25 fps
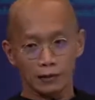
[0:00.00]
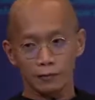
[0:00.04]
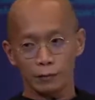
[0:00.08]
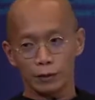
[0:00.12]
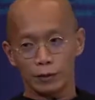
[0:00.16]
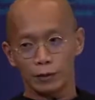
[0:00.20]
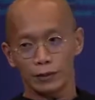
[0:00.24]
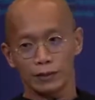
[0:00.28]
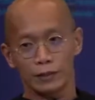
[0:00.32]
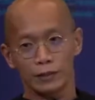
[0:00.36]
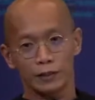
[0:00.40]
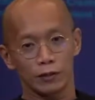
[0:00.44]
when you
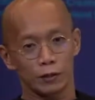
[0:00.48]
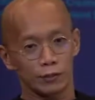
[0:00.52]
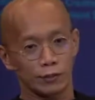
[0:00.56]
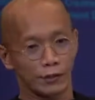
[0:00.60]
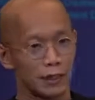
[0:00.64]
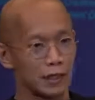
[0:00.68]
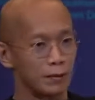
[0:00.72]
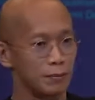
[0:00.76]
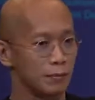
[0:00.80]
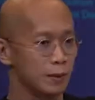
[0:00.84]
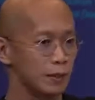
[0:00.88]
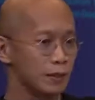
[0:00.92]
see your
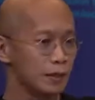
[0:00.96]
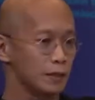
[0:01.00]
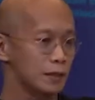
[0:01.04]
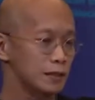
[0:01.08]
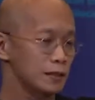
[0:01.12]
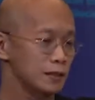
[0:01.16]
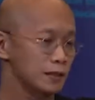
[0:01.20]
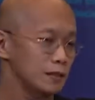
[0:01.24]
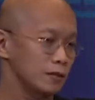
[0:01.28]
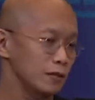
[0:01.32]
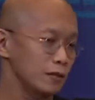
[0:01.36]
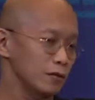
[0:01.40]

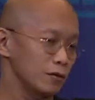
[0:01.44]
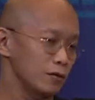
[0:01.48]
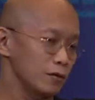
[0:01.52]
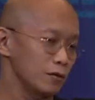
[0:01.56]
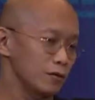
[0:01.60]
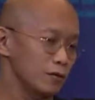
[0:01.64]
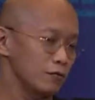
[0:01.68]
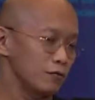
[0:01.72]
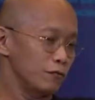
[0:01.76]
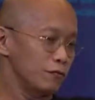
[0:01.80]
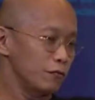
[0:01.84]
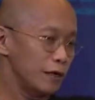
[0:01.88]
neighbors, your
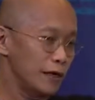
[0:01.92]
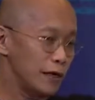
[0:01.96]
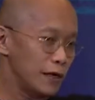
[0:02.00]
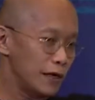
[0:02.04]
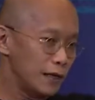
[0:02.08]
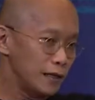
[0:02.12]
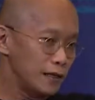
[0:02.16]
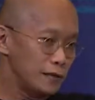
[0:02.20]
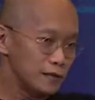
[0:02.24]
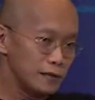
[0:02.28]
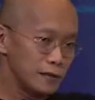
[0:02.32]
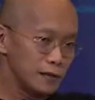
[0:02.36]

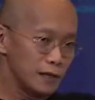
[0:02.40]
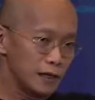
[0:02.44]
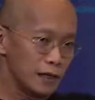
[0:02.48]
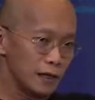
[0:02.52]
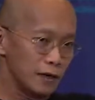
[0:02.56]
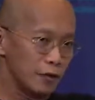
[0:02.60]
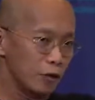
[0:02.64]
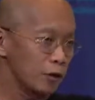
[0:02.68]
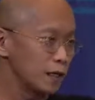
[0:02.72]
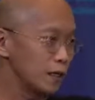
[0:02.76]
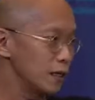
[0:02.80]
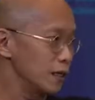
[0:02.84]
friends,
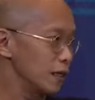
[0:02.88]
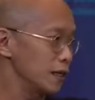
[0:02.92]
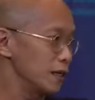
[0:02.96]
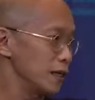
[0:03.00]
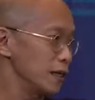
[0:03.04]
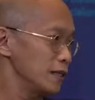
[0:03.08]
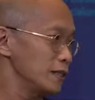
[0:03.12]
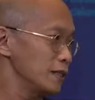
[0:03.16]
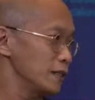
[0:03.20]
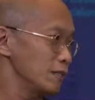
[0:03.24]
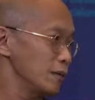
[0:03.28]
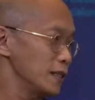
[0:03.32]
your
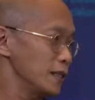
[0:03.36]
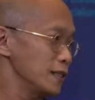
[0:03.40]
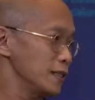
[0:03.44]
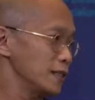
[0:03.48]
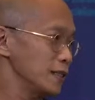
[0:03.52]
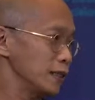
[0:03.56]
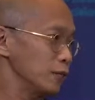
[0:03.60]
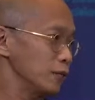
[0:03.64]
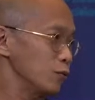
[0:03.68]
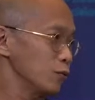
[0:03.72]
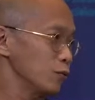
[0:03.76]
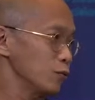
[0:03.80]
colleagues, when you
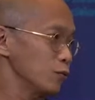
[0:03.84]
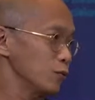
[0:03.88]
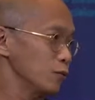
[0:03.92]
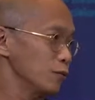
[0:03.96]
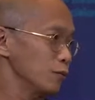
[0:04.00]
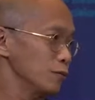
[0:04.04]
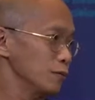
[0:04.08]
start to